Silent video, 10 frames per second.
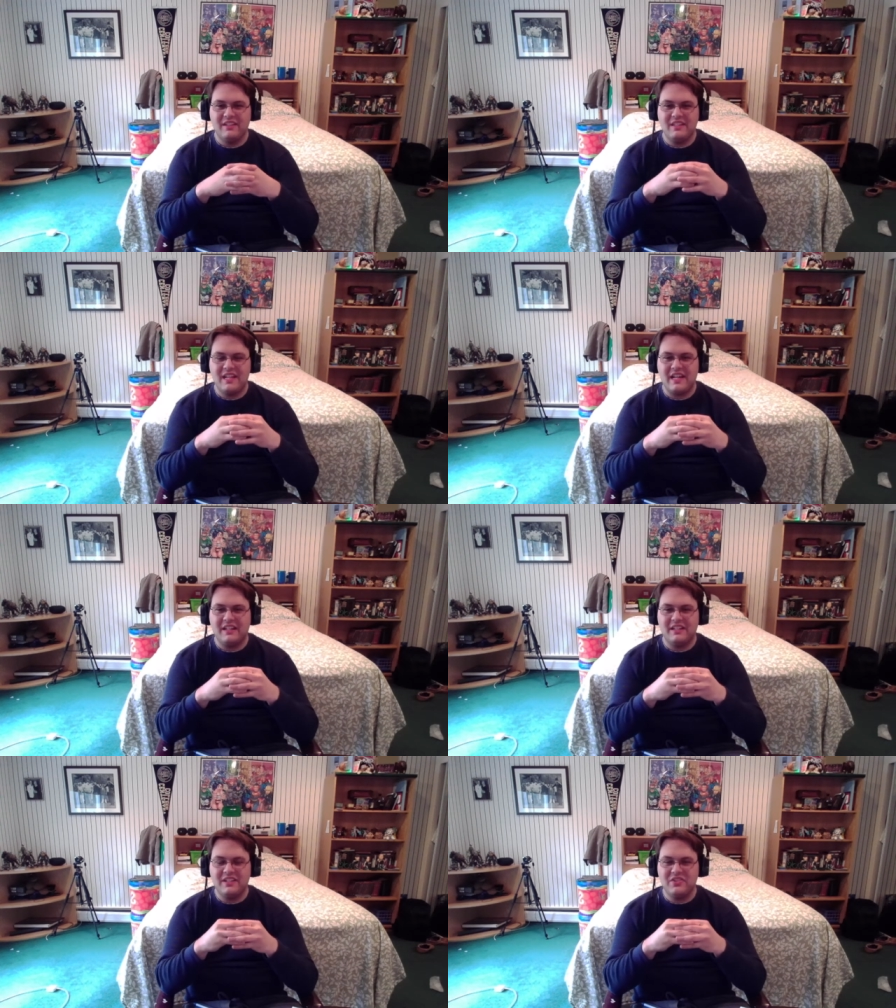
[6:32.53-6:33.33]

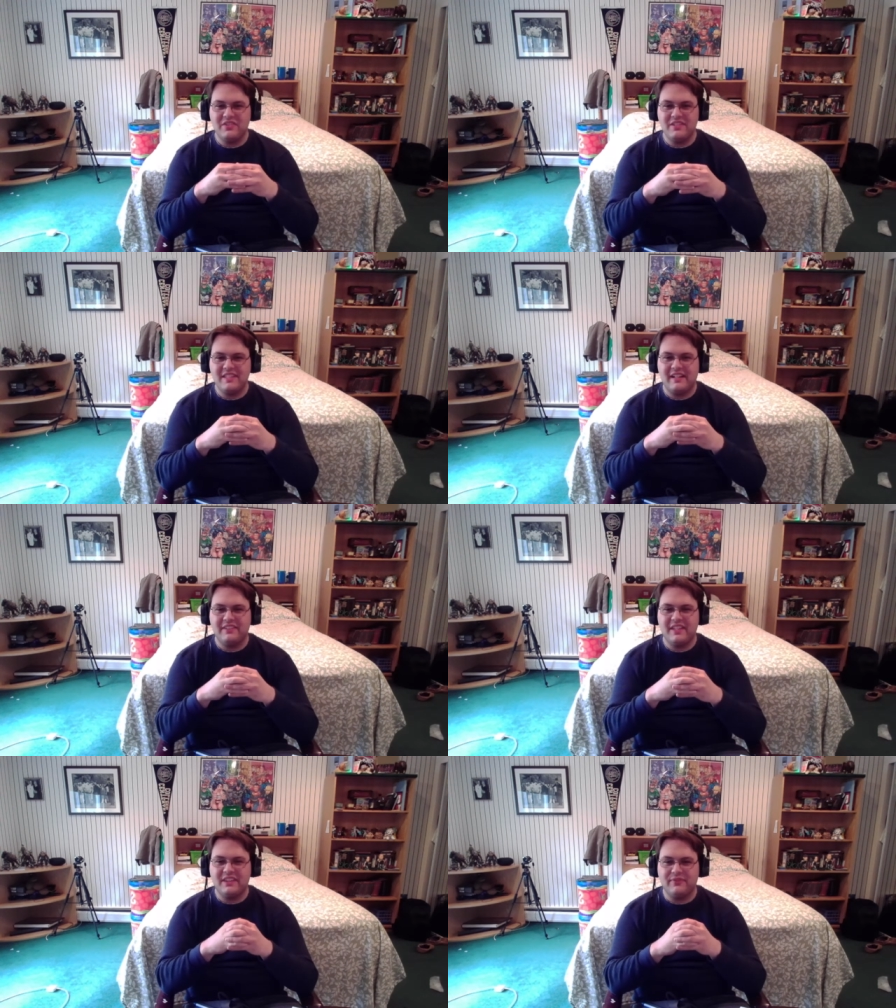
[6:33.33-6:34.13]
yeah, it turns
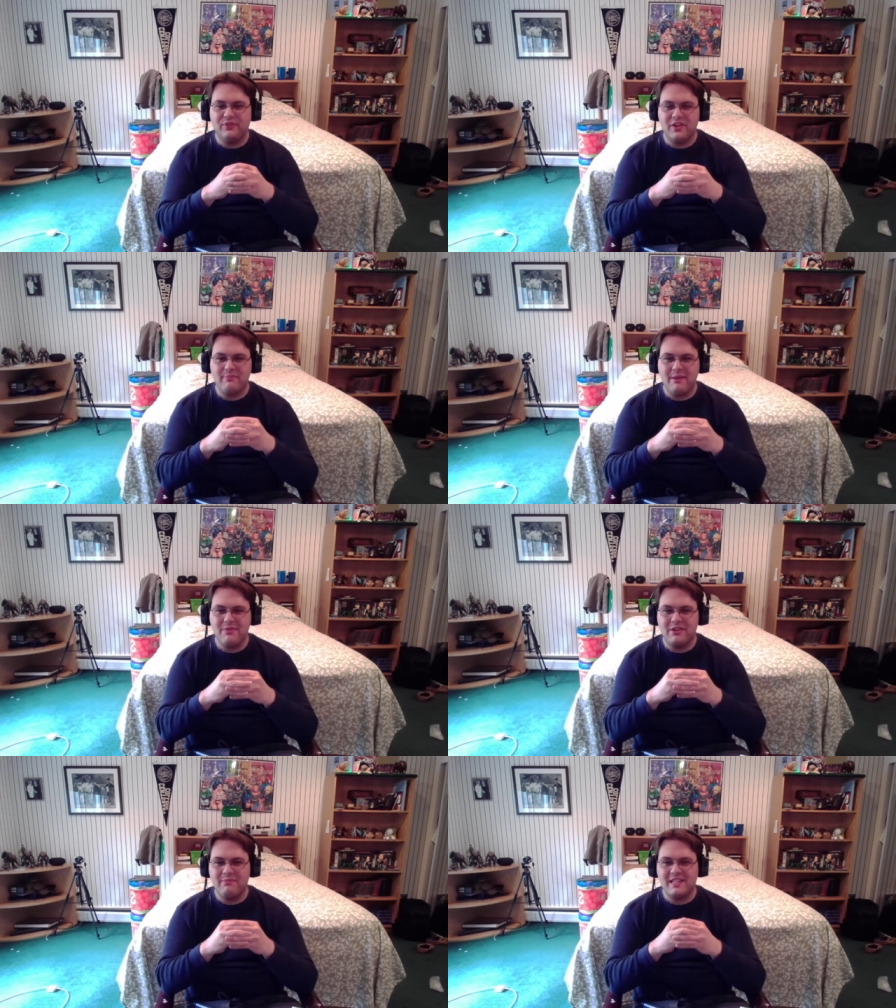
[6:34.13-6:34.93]
out that the fourth
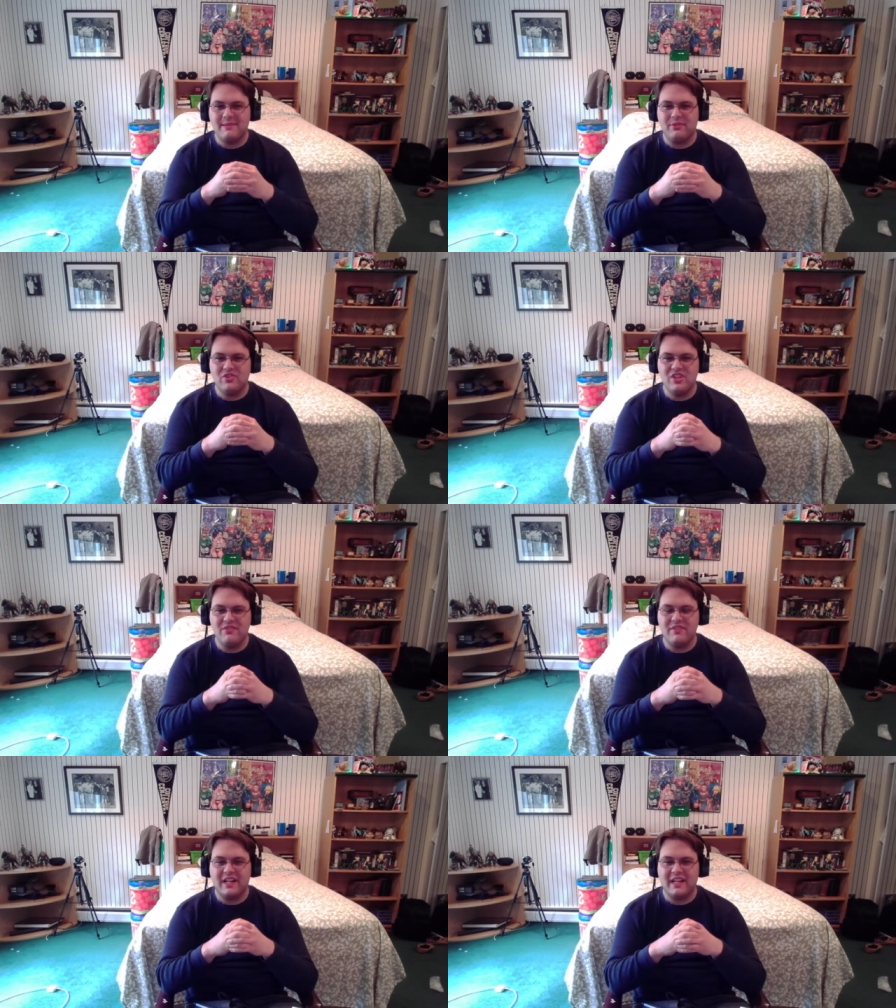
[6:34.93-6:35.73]
member of Metsubo
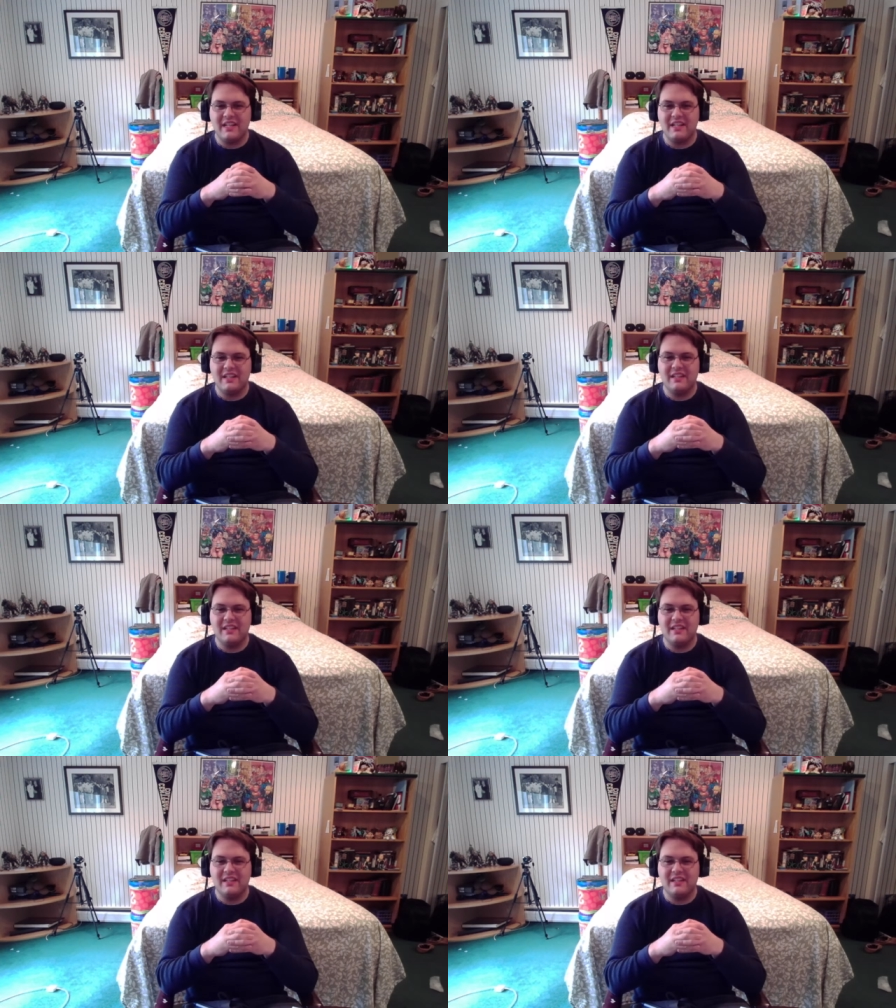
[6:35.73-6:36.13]
Jinrai,